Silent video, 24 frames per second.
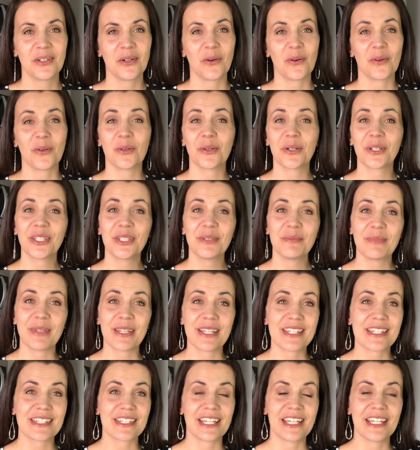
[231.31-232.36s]
Or you may
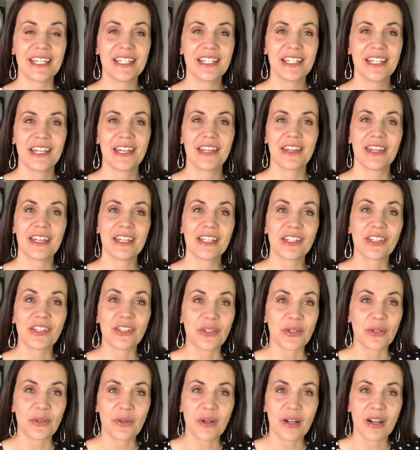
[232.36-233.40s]
say that
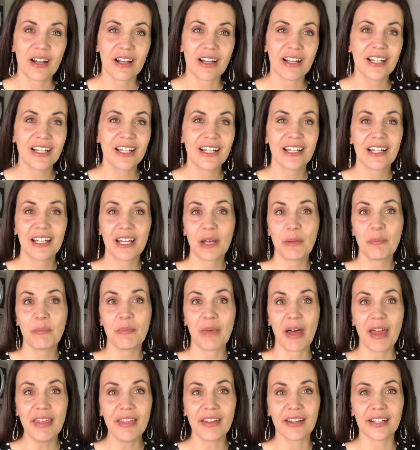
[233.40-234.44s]
you are a
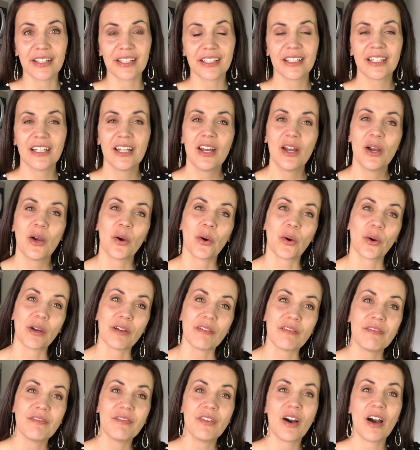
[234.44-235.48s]
mother, or
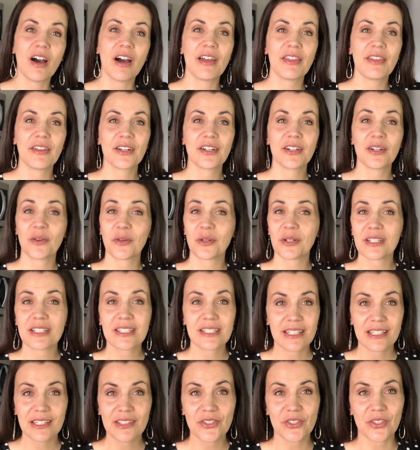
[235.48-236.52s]
a father, or a
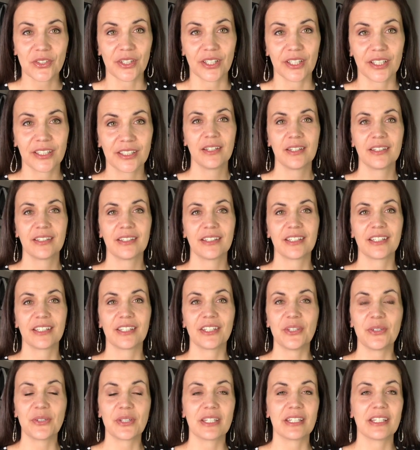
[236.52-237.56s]
teacher.
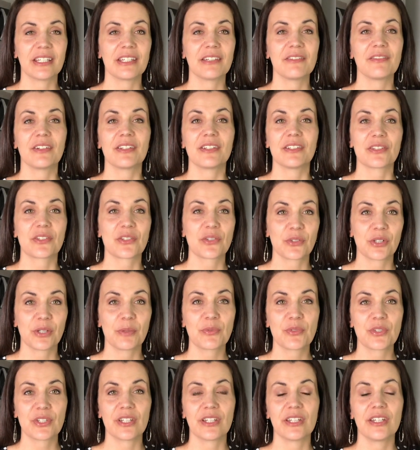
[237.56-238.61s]
You can give a
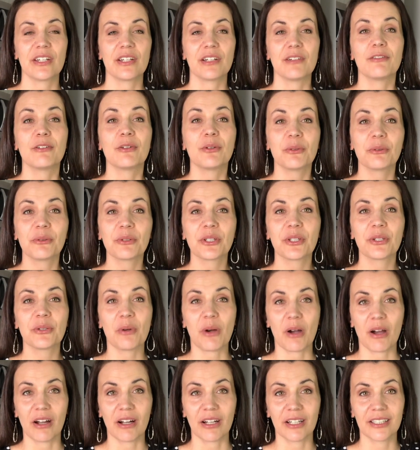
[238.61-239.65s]
description of who you
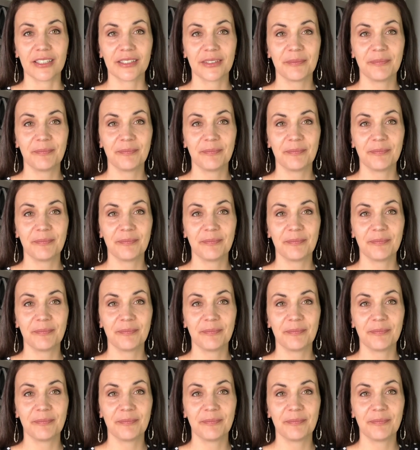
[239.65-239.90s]
are